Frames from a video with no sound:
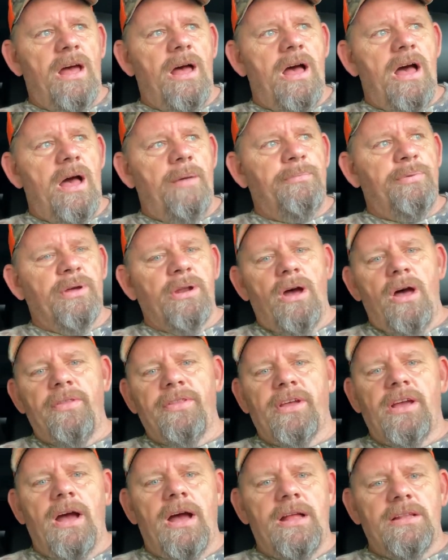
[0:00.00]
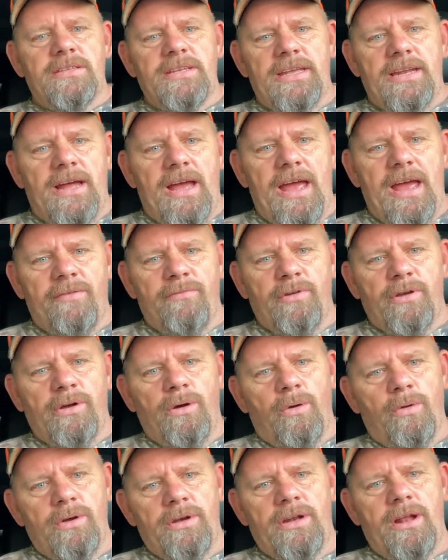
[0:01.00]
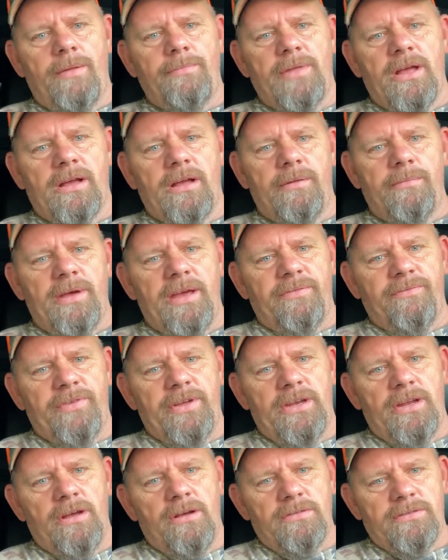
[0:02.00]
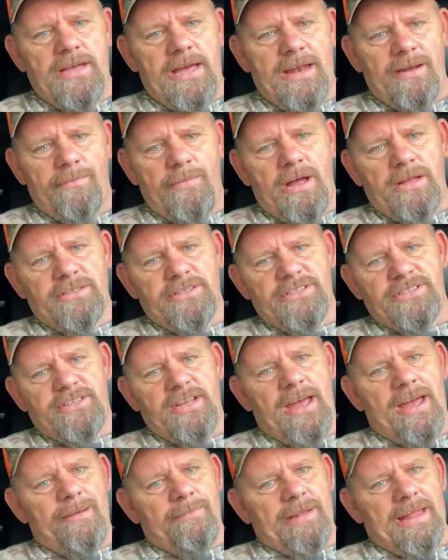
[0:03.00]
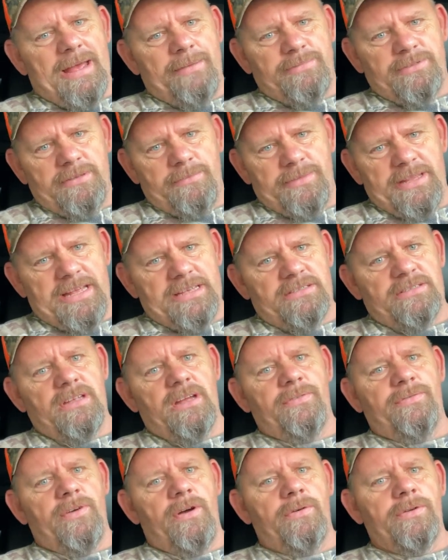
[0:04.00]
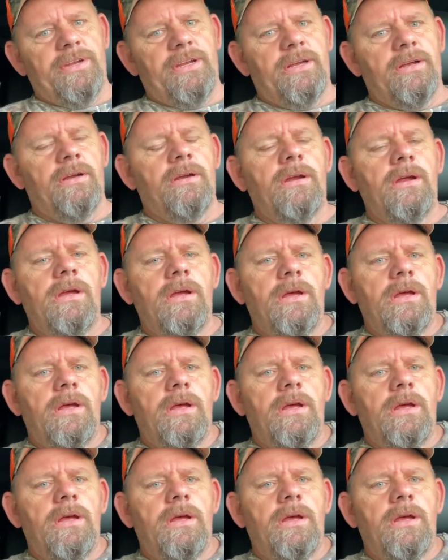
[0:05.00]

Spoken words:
I'll put all the content I have recorded. I'm not going to make videos out of them. I'll just time lapse some of that stuff on here.